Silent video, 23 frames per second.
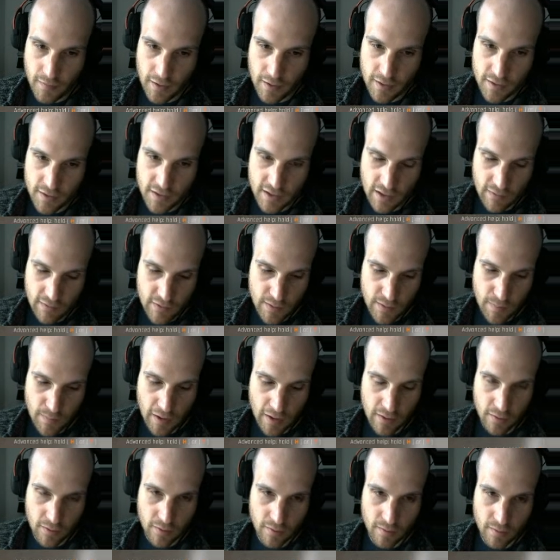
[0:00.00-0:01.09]
Safety
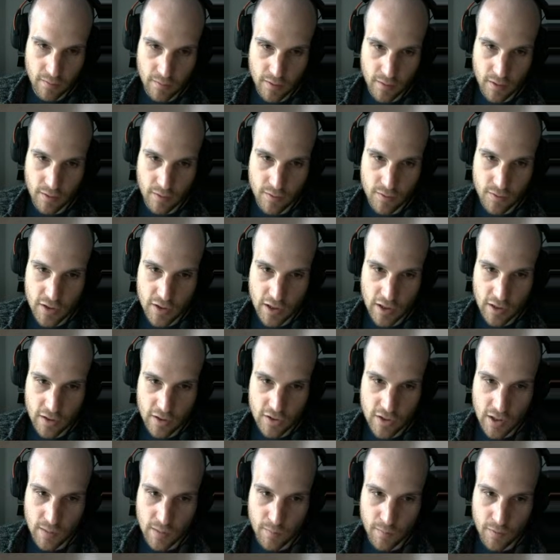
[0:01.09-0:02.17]
back on. No, check the
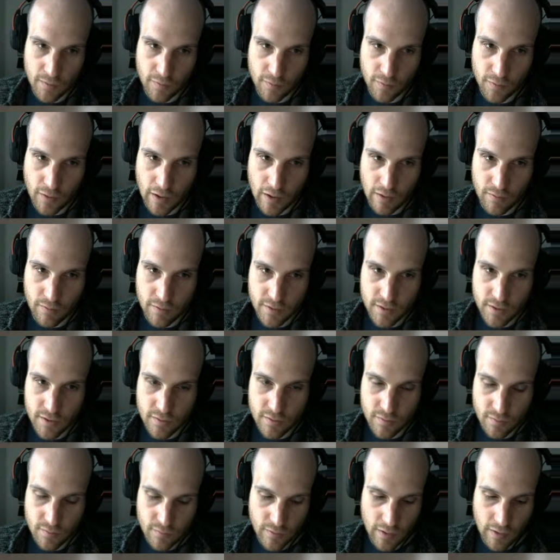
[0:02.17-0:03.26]
chamber for rounds.
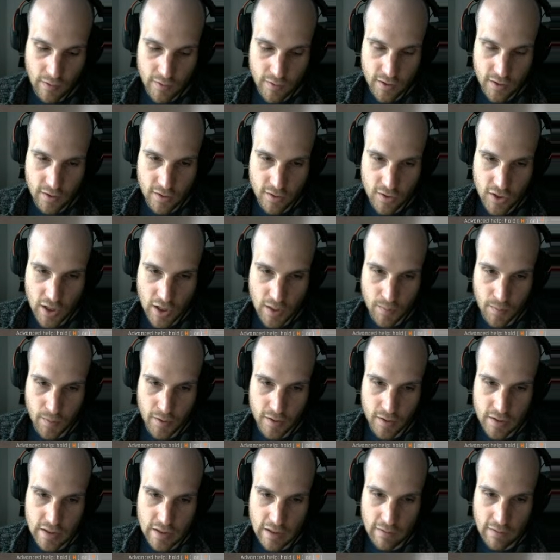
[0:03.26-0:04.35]
Round is in the chamber.
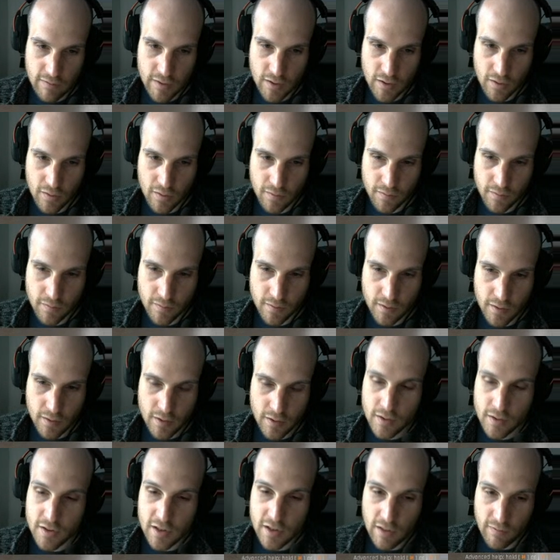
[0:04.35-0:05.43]
Safety off.
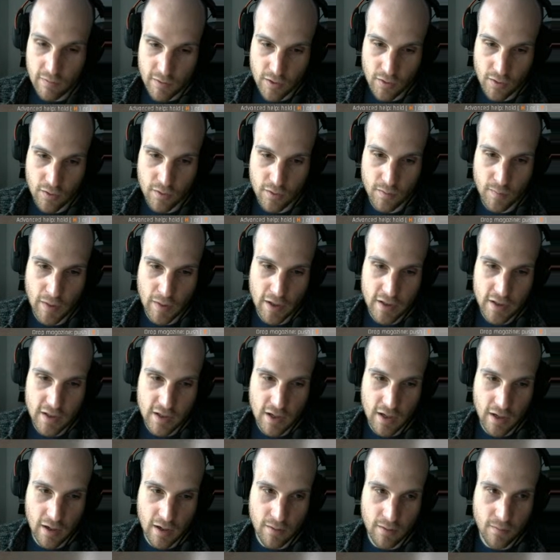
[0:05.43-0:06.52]
Safety on.
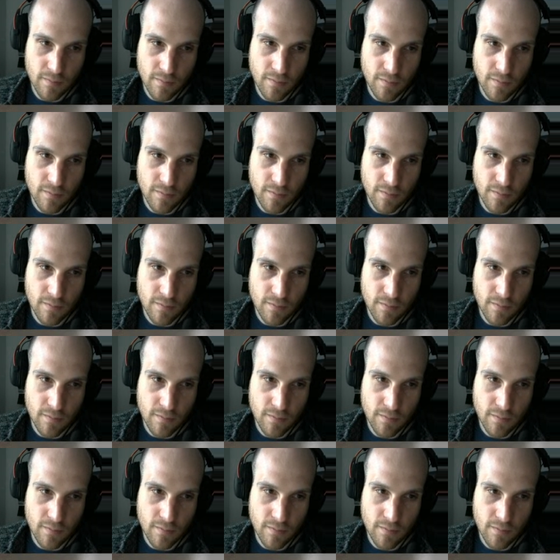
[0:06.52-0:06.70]
Magazine out.